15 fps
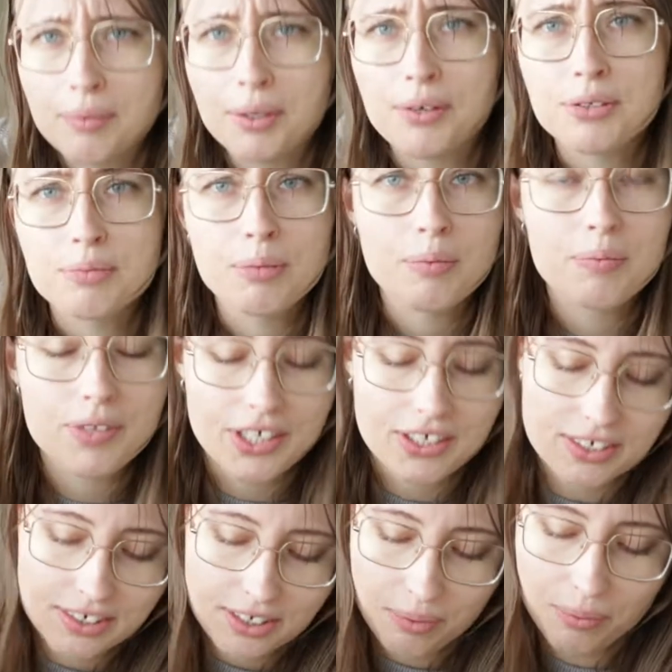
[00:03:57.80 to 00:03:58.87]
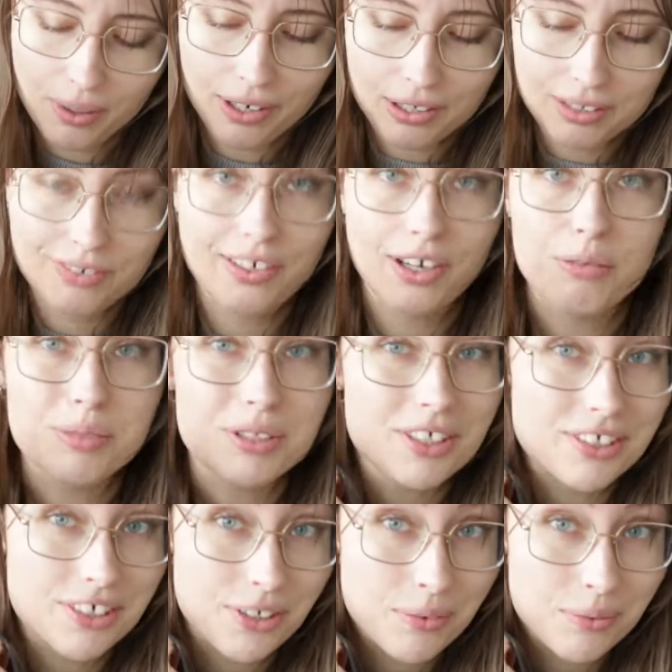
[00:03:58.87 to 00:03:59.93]
I'm going to pop these somewhere else for now
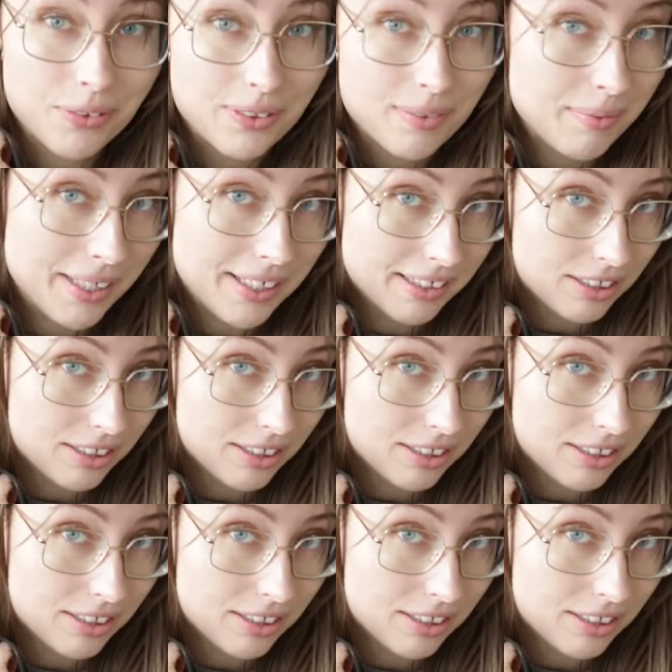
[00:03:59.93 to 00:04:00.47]
because I don't want them getting